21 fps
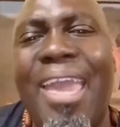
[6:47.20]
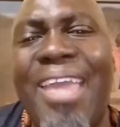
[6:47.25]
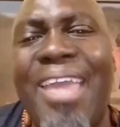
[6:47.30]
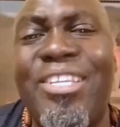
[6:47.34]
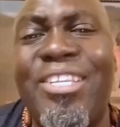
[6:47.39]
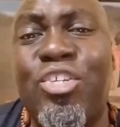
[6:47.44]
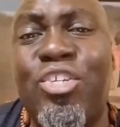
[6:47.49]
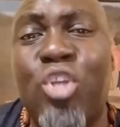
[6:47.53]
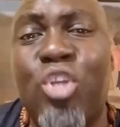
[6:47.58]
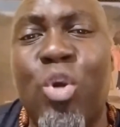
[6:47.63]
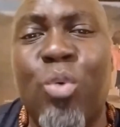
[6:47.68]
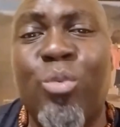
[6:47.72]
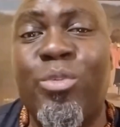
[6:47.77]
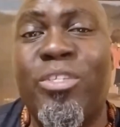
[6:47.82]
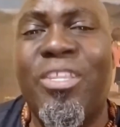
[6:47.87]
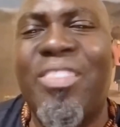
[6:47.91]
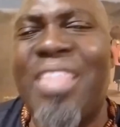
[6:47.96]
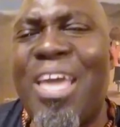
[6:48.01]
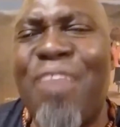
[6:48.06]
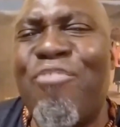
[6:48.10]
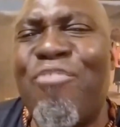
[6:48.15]
you know, South
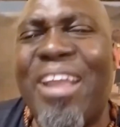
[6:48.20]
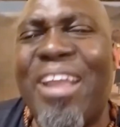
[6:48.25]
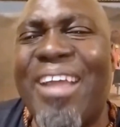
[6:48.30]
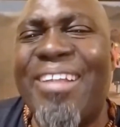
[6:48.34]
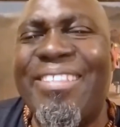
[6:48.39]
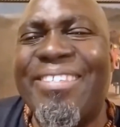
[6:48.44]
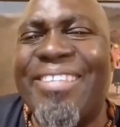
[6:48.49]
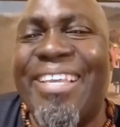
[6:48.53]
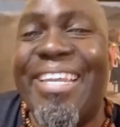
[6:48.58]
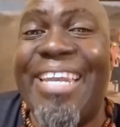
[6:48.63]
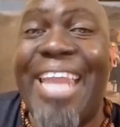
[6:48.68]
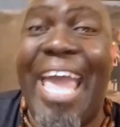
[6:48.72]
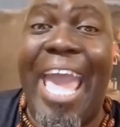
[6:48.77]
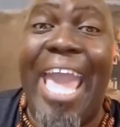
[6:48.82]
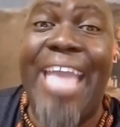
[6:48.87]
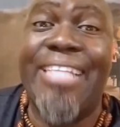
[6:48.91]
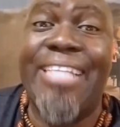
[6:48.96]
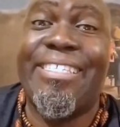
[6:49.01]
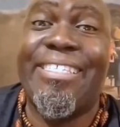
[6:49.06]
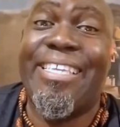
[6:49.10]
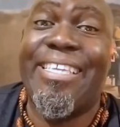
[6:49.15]
Africans are light
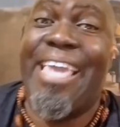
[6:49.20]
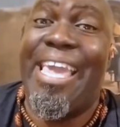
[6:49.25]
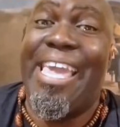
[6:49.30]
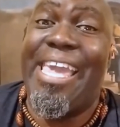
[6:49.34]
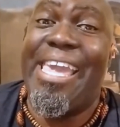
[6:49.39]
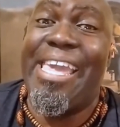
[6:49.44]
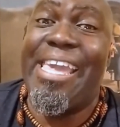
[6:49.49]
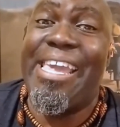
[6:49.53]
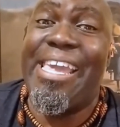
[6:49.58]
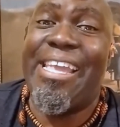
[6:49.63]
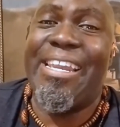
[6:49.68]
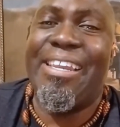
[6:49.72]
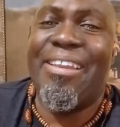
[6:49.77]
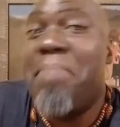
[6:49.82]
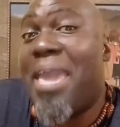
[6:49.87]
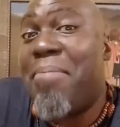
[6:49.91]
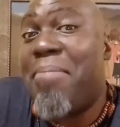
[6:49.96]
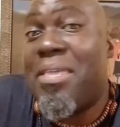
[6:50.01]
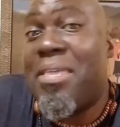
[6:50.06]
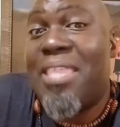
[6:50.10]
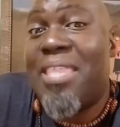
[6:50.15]
skinned. Maybe
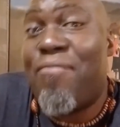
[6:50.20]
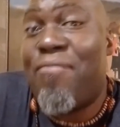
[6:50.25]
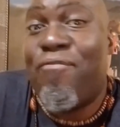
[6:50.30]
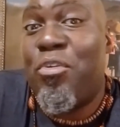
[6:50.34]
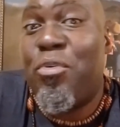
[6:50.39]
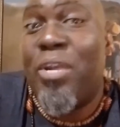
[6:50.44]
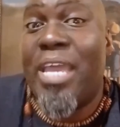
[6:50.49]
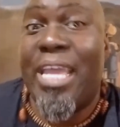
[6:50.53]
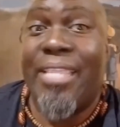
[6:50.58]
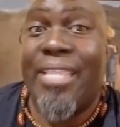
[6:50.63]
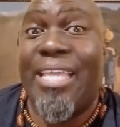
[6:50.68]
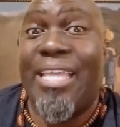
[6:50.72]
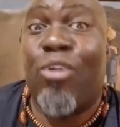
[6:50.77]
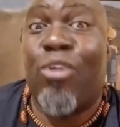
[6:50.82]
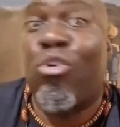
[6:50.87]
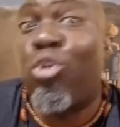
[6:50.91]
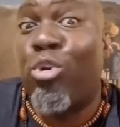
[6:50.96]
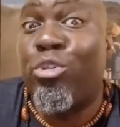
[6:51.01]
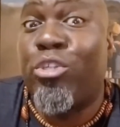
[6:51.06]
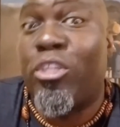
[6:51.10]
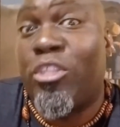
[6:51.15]
they feel like they're
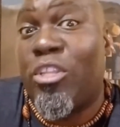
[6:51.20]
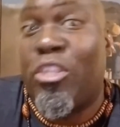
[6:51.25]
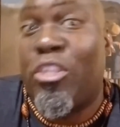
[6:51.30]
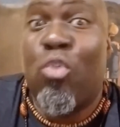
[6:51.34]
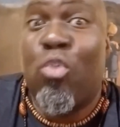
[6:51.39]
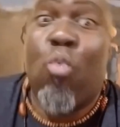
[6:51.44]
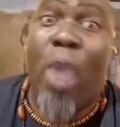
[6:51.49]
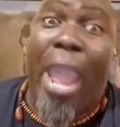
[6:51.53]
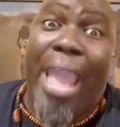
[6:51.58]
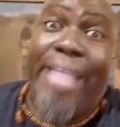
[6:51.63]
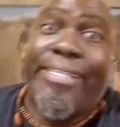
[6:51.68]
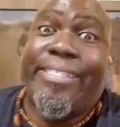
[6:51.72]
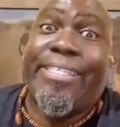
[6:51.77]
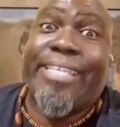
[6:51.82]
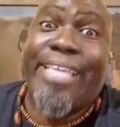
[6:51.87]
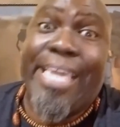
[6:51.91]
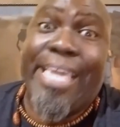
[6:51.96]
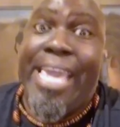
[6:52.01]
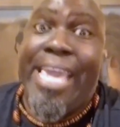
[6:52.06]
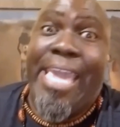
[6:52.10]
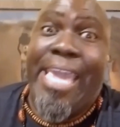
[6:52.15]
closer to the white
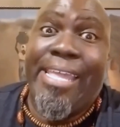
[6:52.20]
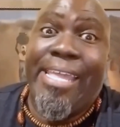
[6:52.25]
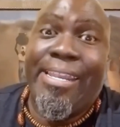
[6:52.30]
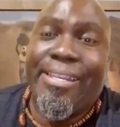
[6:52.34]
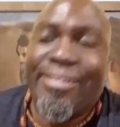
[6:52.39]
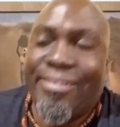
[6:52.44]
skin.